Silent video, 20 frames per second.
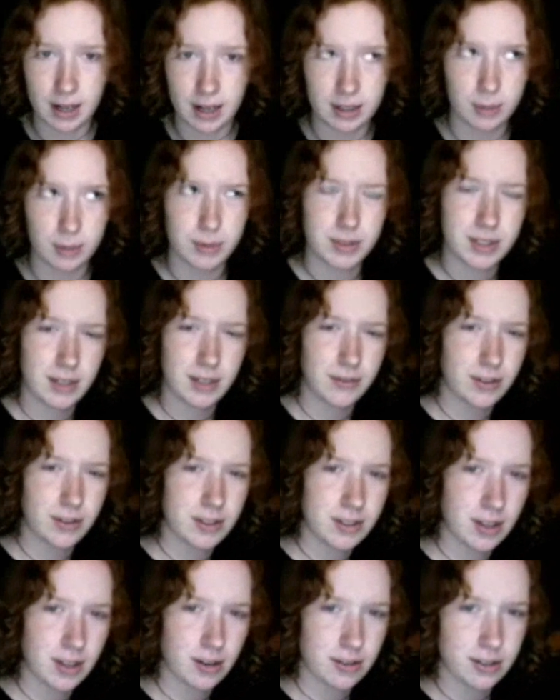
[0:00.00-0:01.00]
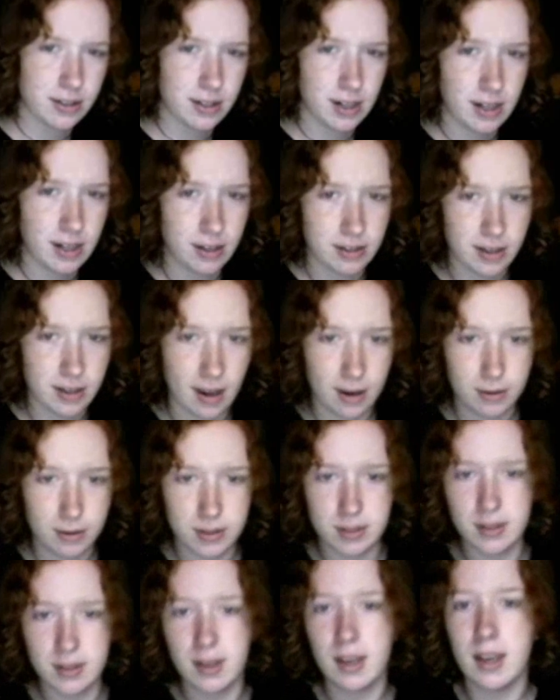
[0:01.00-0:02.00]
at, that was Stephen Stills and Neil's
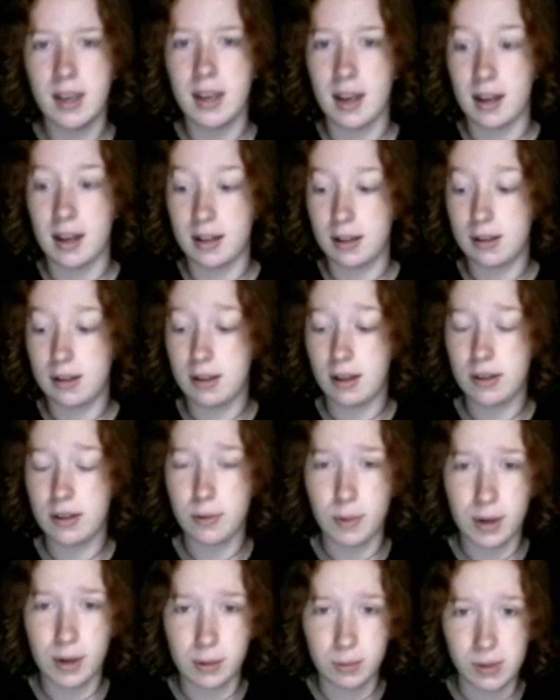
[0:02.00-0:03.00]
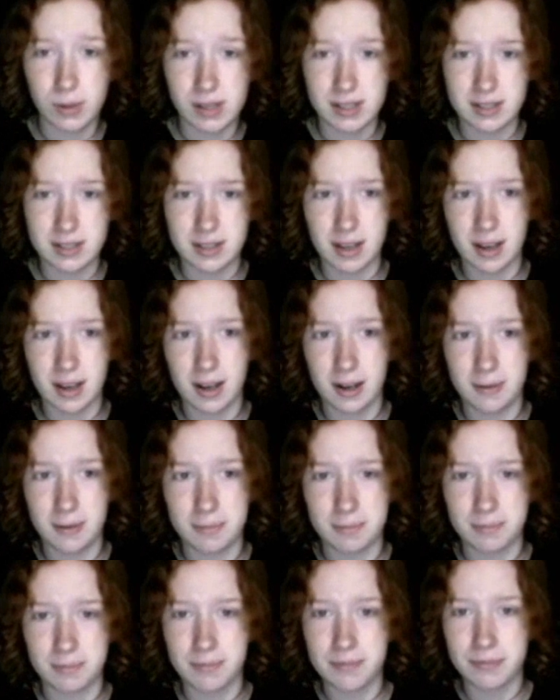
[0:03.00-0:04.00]
house. And then the other one was
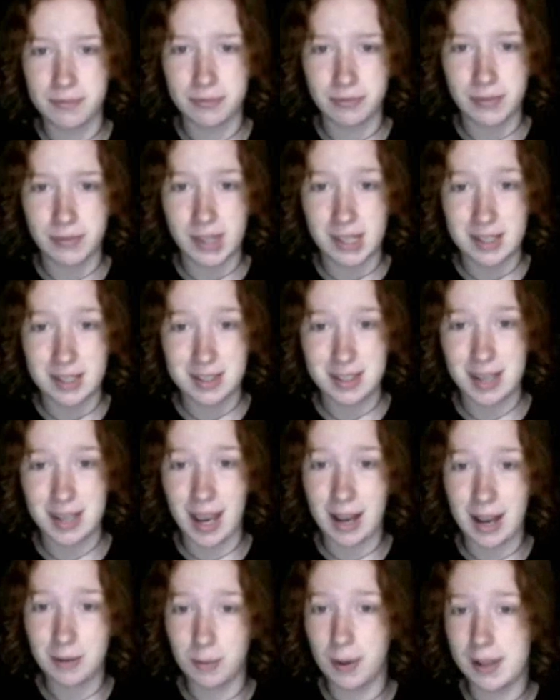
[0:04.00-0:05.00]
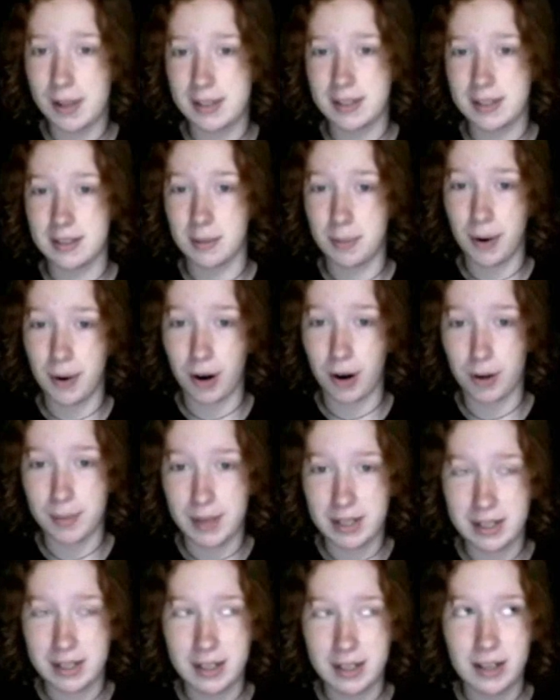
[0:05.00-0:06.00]
Scott and Wallace's
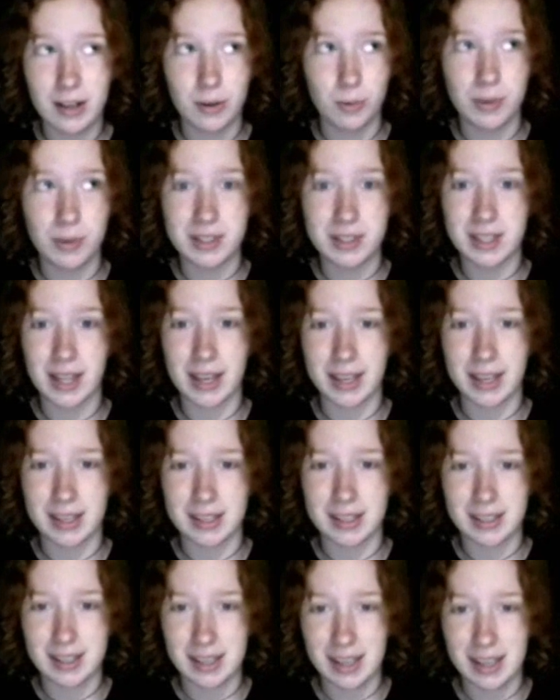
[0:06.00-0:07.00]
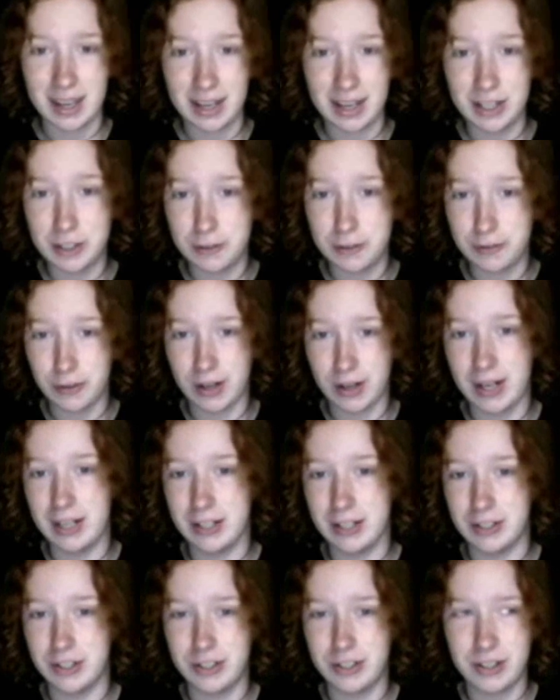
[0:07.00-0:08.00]
apartment was like inch for
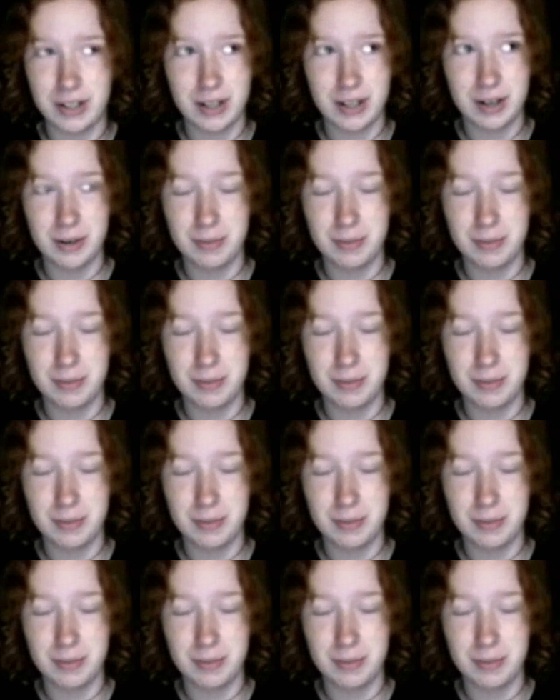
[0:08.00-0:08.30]
inch